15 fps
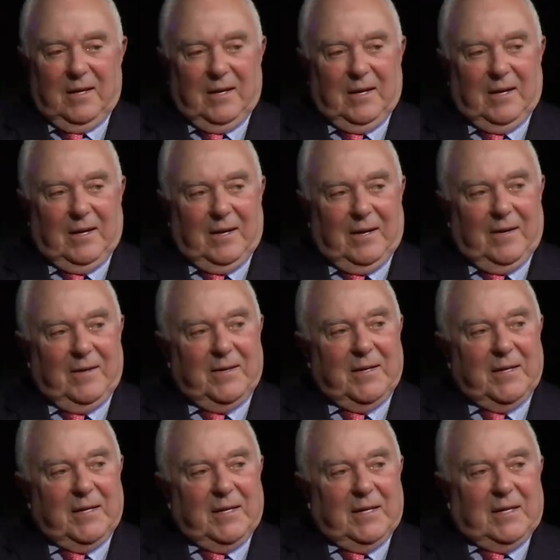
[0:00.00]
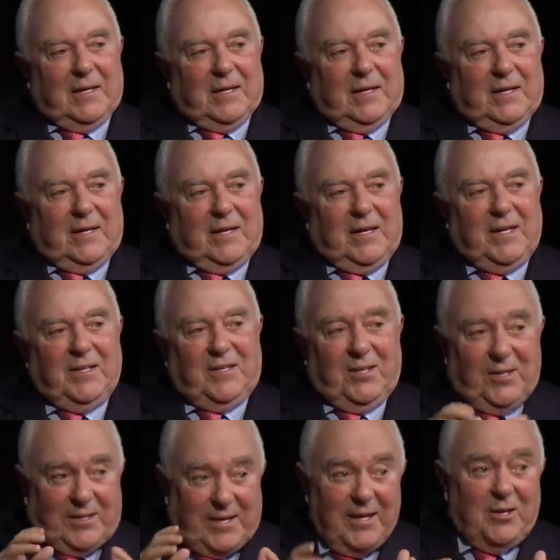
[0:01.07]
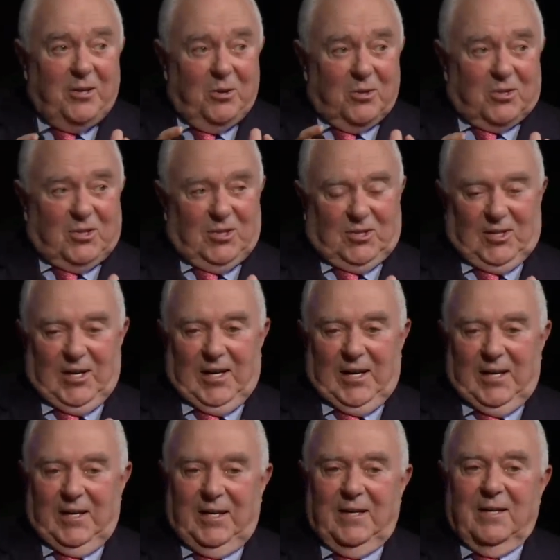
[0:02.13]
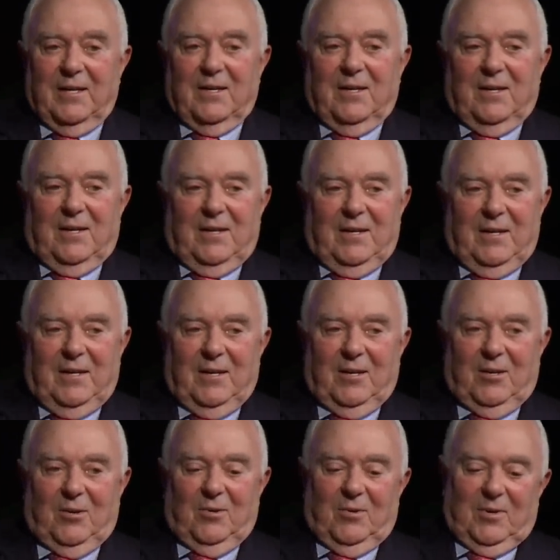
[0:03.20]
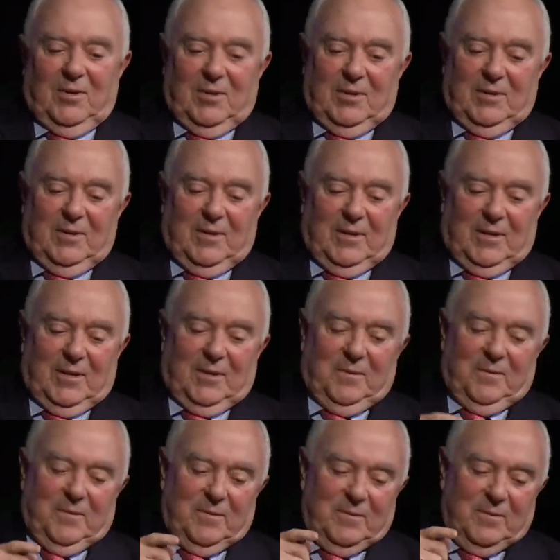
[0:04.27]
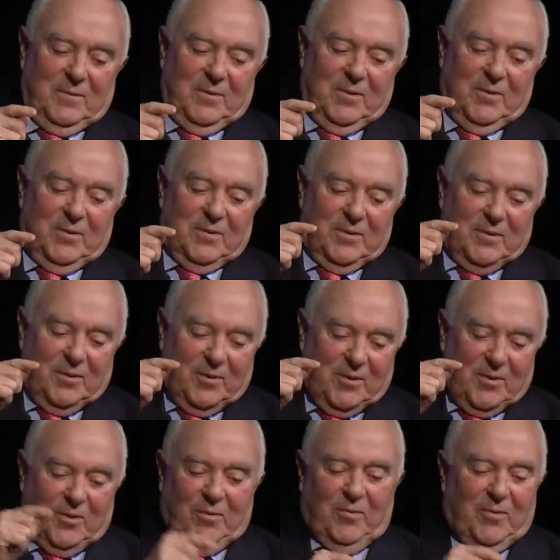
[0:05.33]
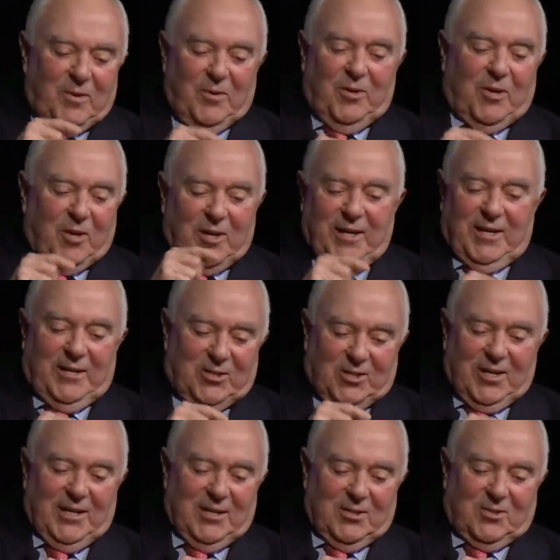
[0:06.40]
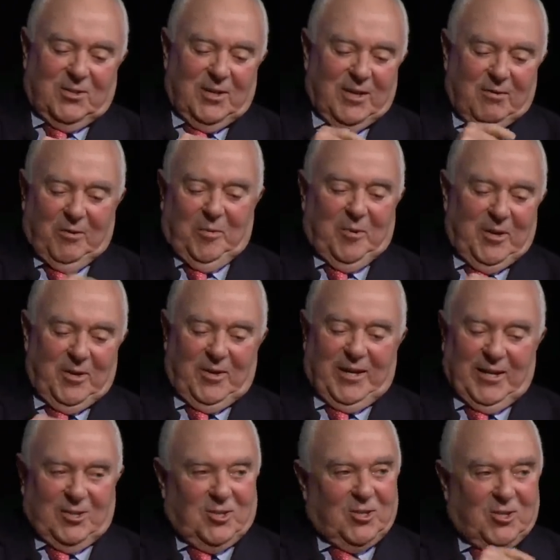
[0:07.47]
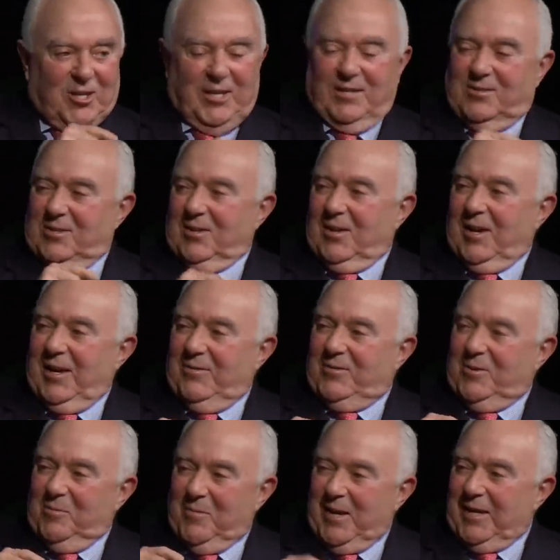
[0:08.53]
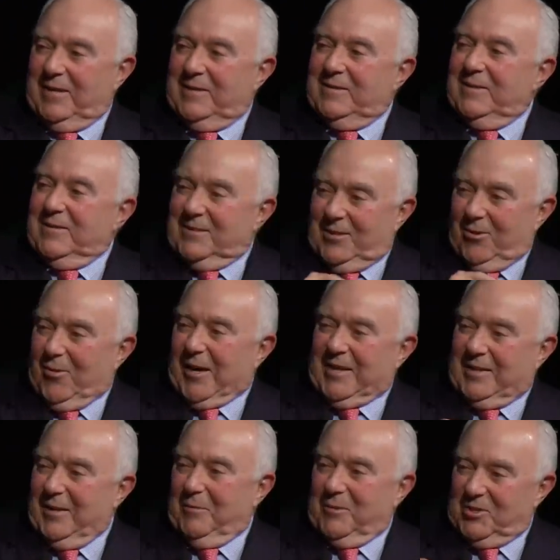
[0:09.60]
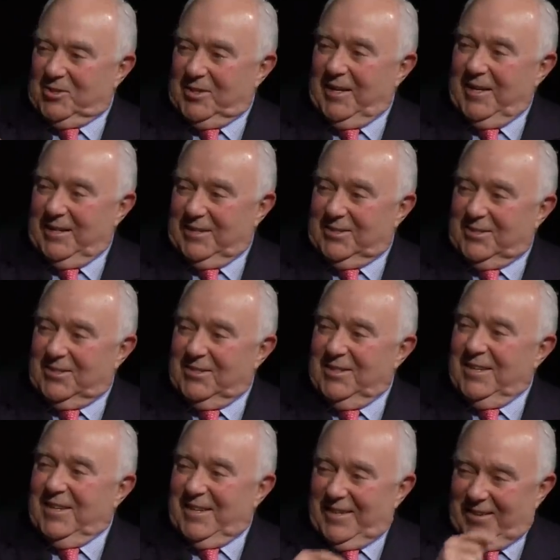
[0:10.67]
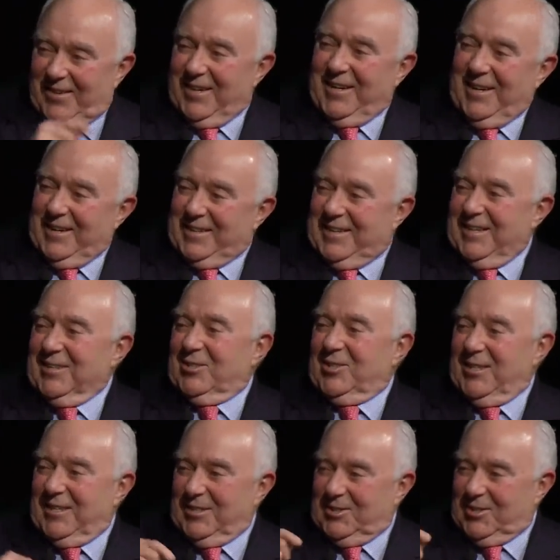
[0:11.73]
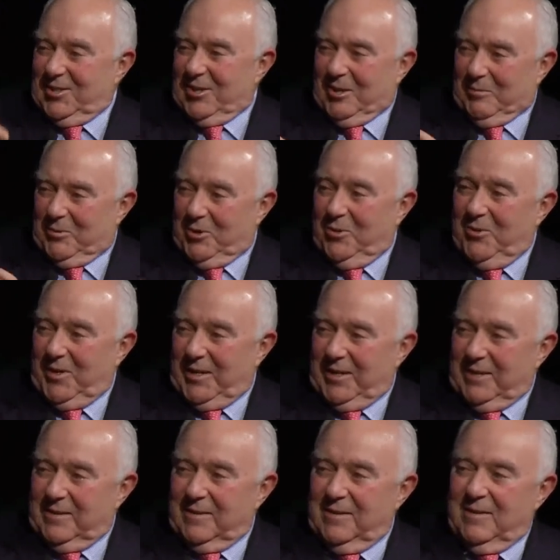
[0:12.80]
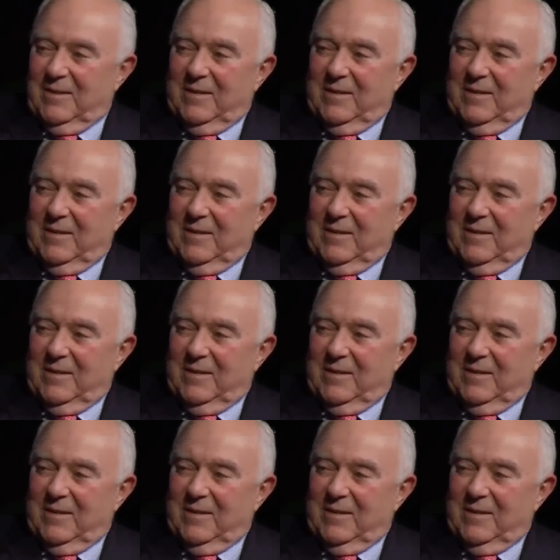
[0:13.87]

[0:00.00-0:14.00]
Uh, he did used to say, you know, uh, you're going to get a chance, everybody who gets a chance in life to make, correct their mistakes. And I got that chance and I'm doing it.